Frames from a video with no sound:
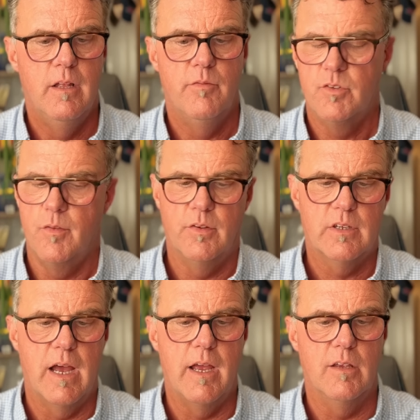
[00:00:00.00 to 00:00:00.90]
So this
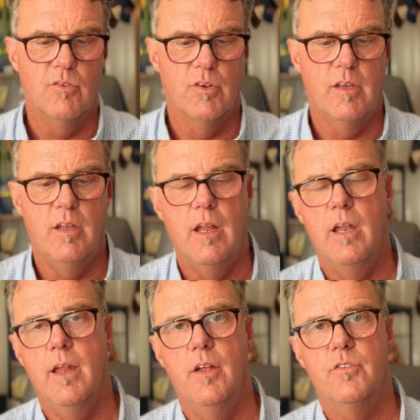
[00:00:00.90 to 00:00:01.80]
guy is looking
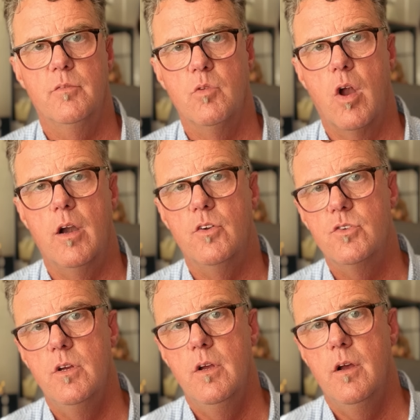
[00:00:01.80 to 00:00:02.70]
and has some
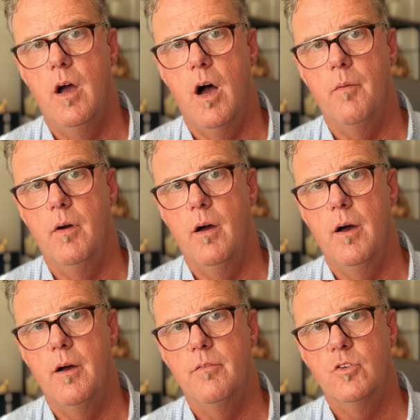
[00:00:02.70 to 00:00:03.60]
large uh,
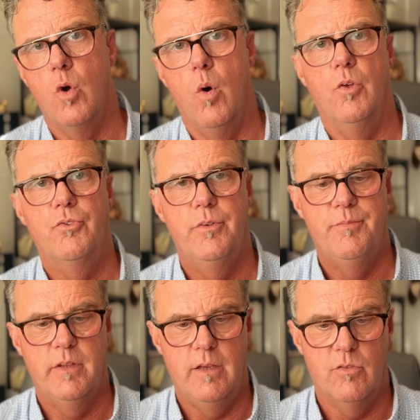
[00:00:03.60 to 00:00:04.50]
uh, goals.
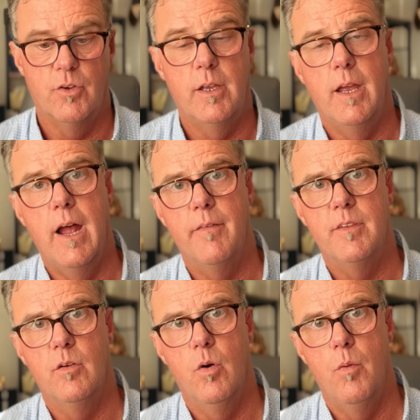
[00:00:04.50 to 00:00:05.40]
He's looking at
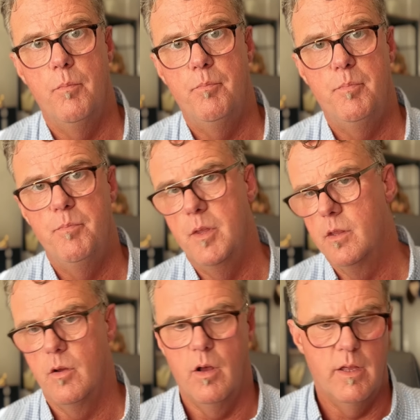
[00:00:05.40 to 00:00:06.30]
the,
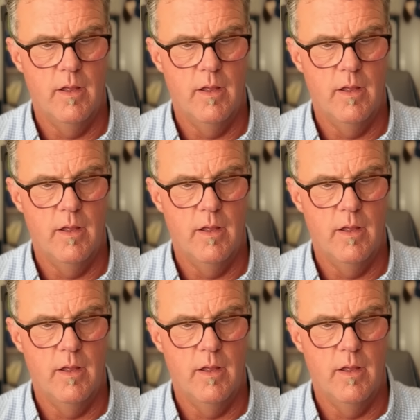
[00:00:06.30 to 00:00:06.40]
the